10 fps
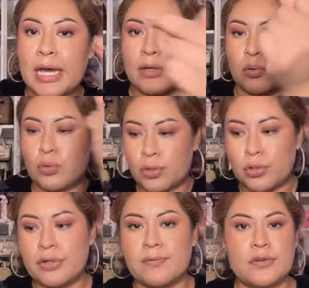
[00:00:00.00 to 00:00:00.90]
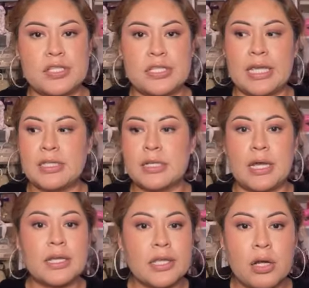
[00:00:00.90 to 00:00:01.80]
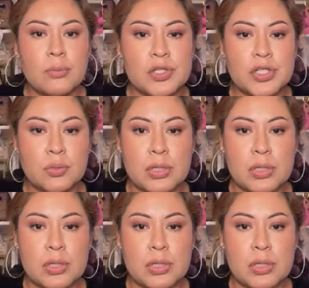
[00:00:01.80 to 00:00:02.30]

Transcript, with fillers: I ordered her the first day. Did not care how much it